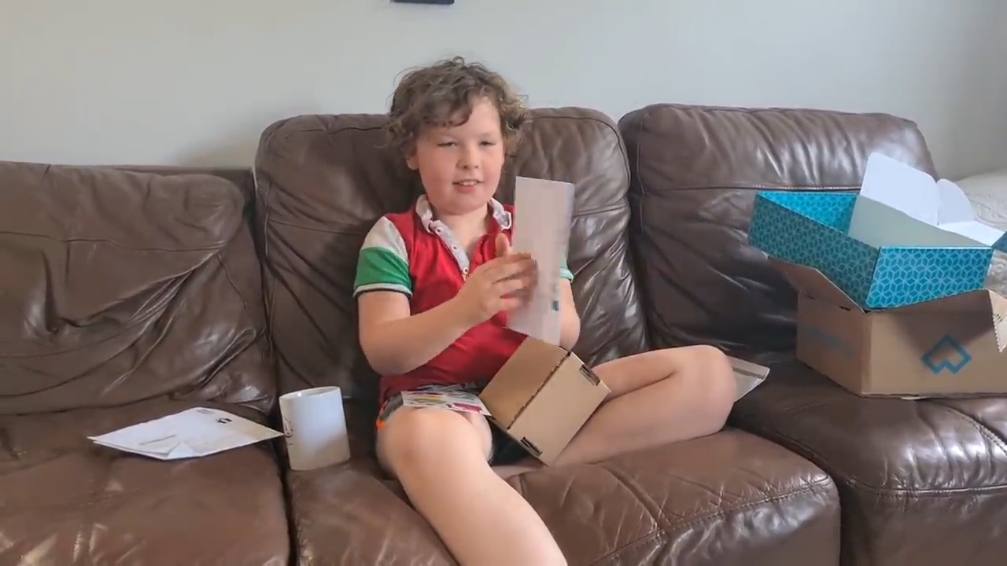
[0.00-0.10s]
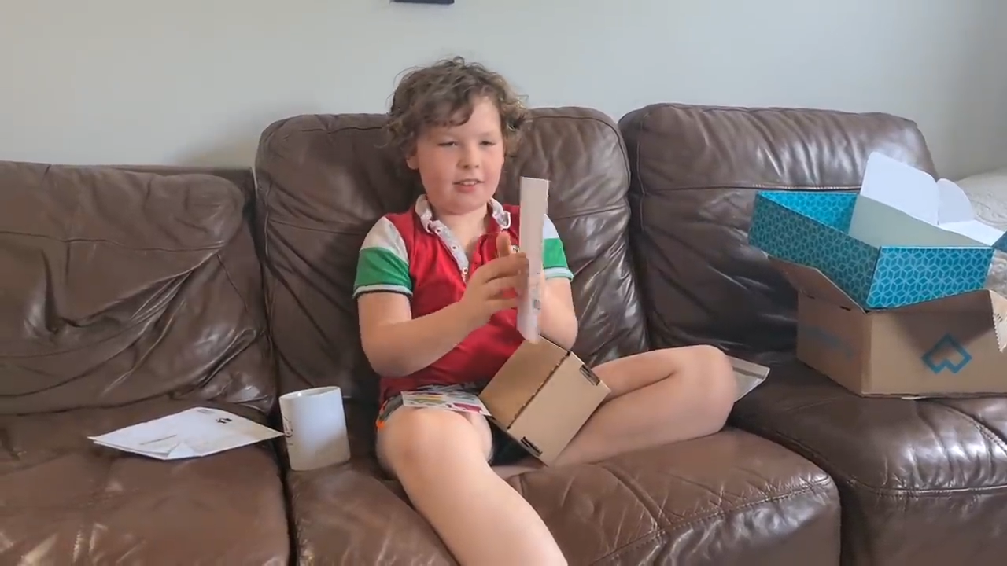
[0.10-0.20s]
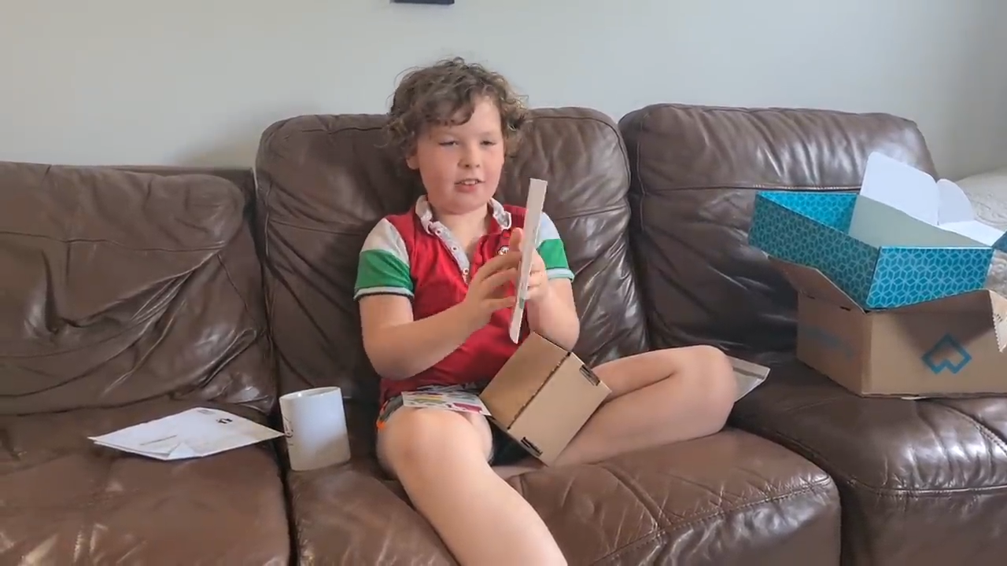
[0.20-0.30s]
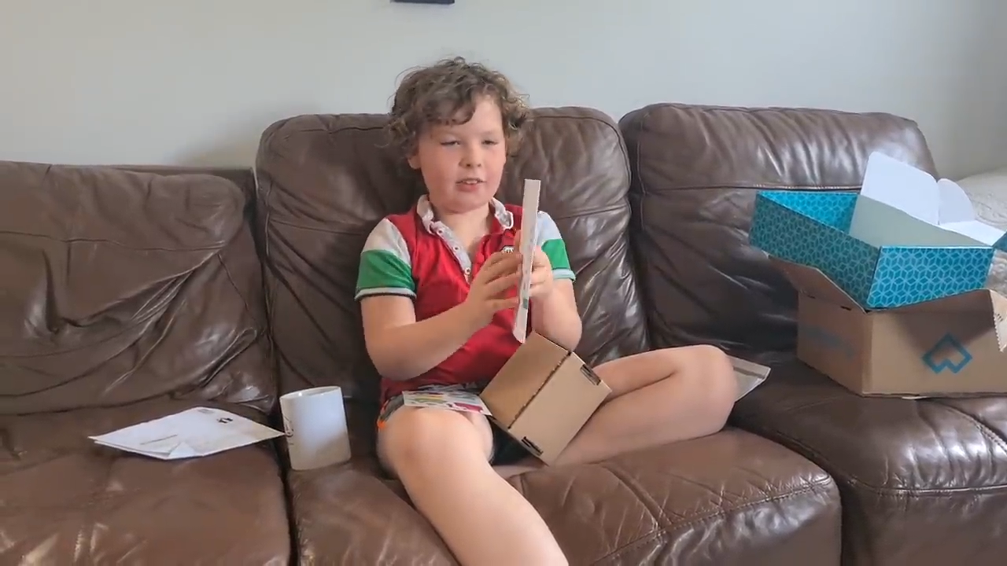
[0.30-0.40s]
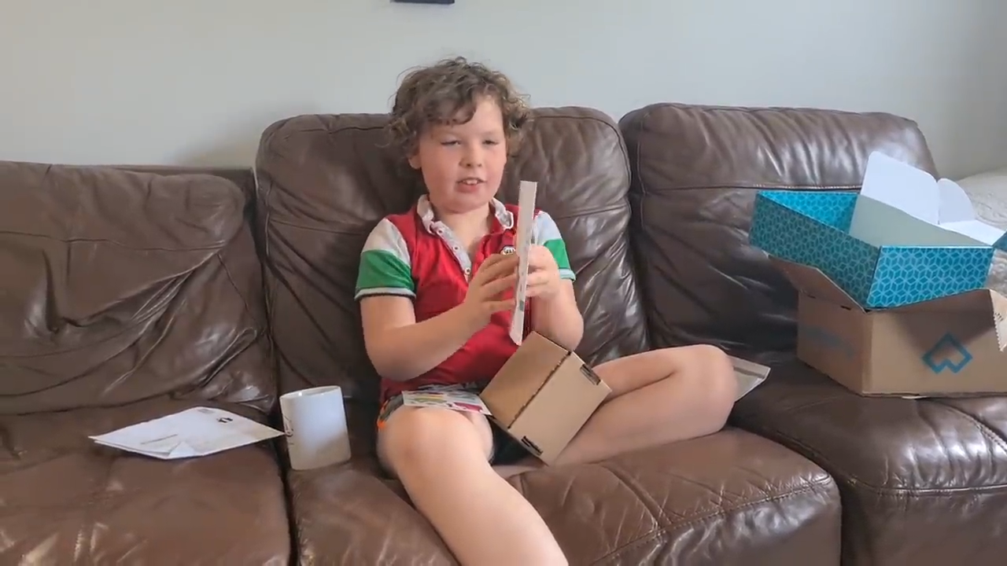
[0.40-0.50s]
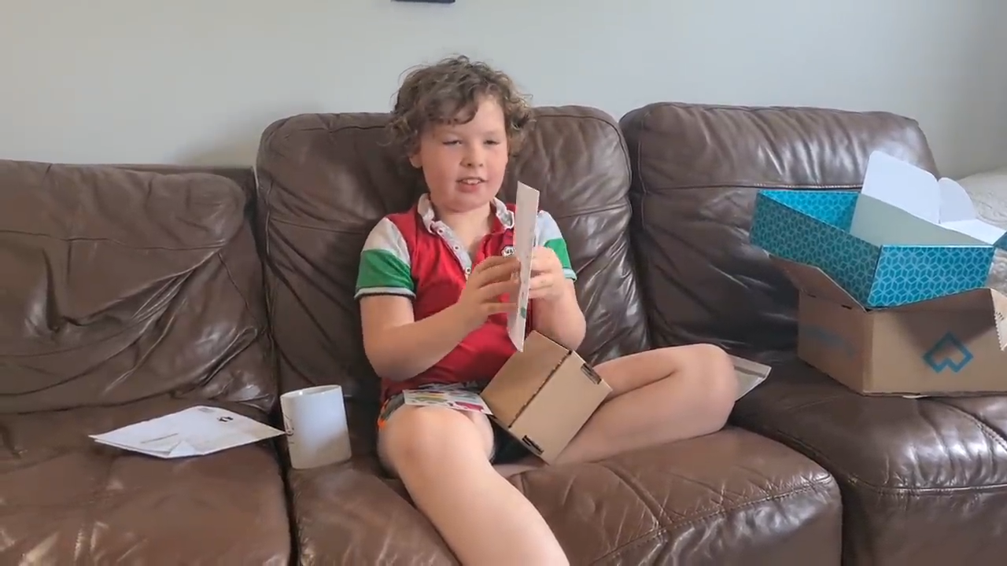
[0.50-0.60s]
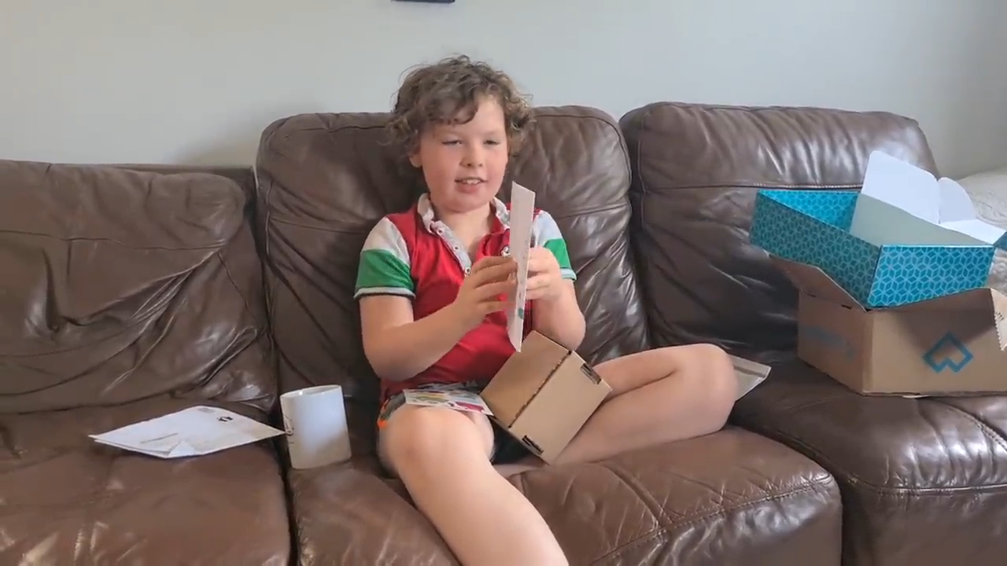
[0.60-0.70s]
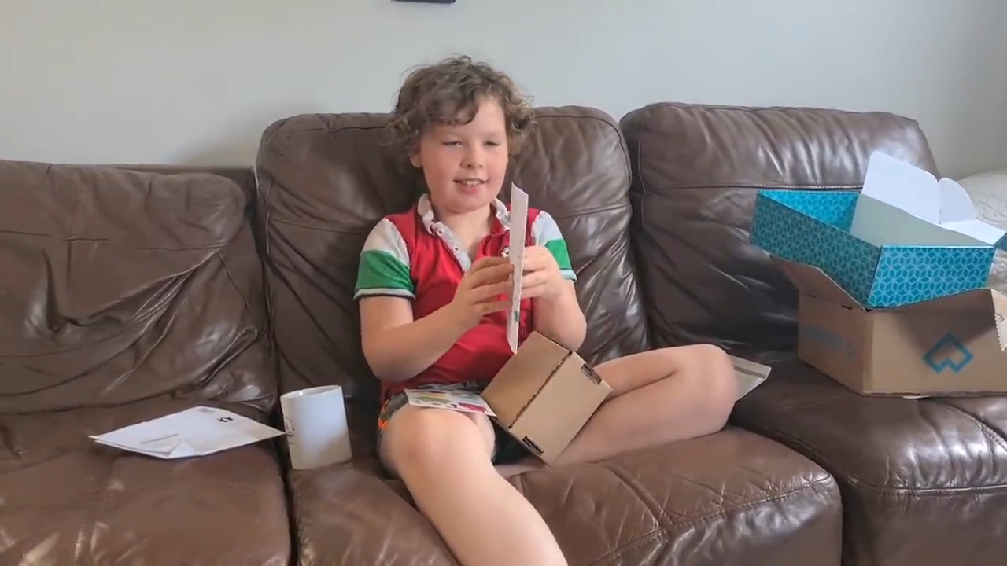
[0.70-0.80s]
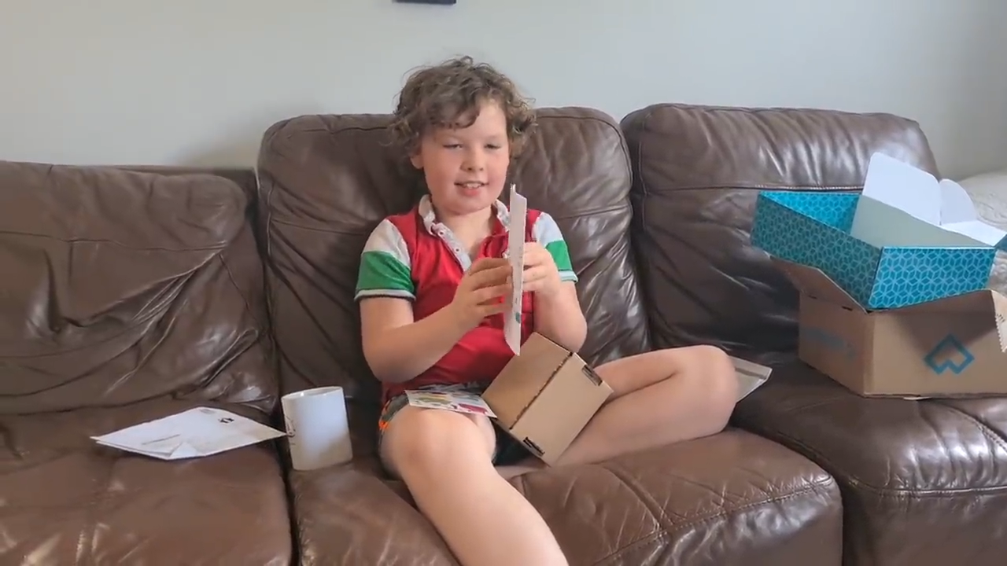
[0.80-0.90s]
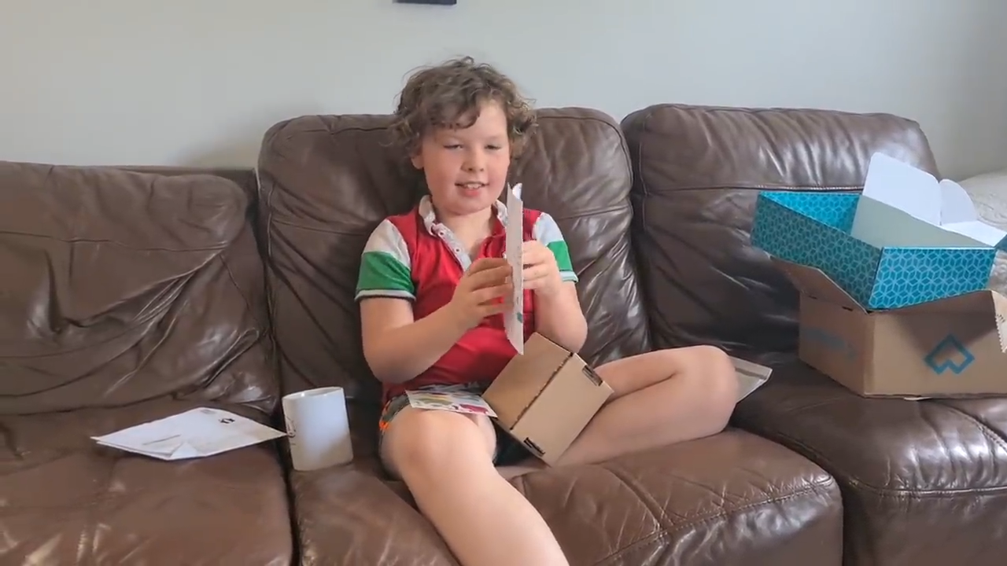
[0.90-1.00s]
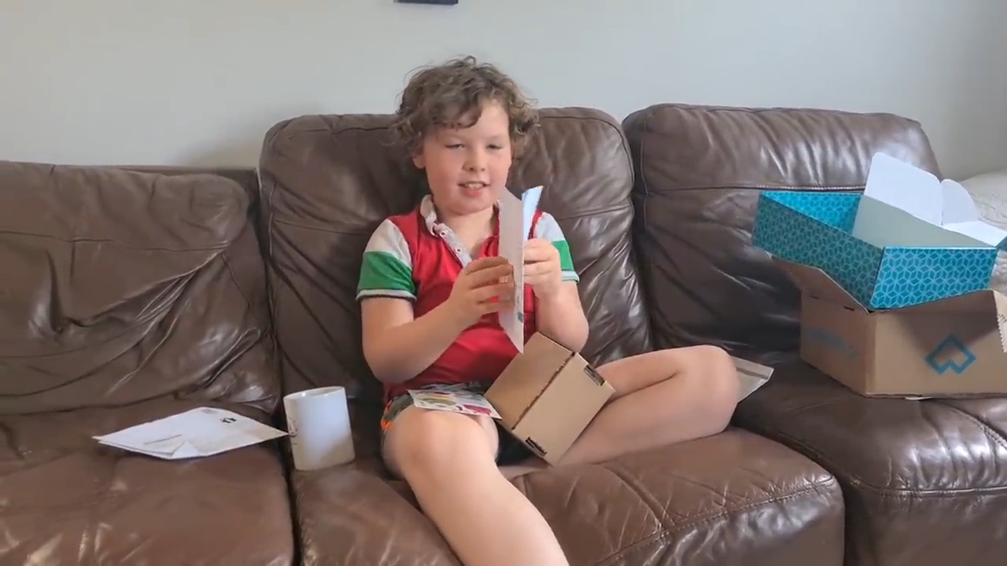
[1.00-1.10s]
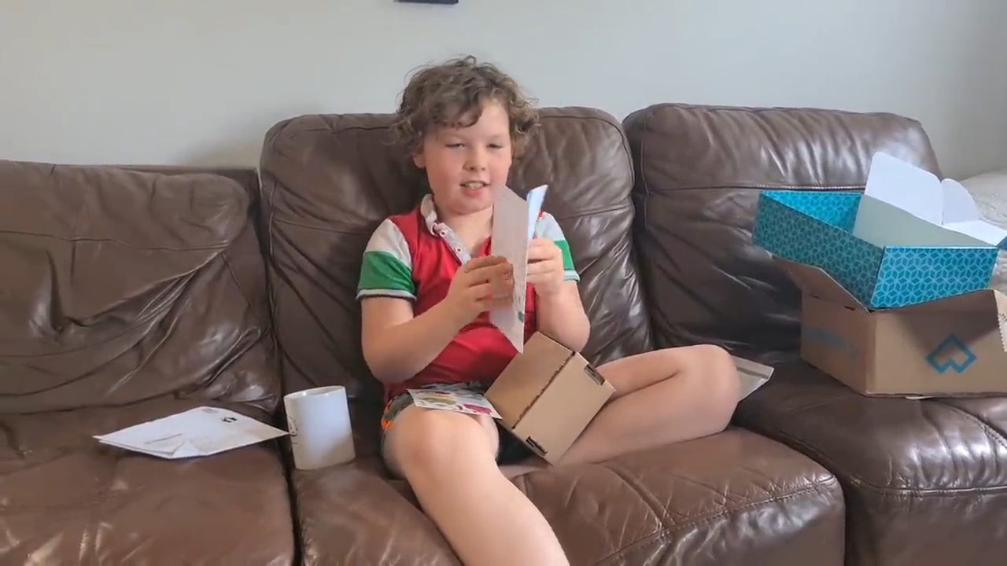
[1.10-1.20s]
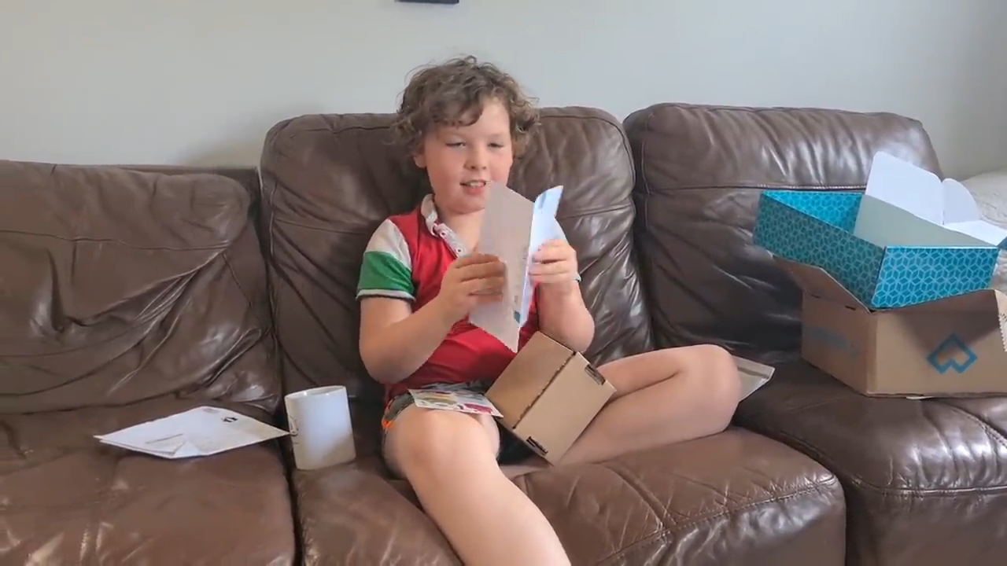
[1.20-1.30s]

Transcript: I wonder what it says.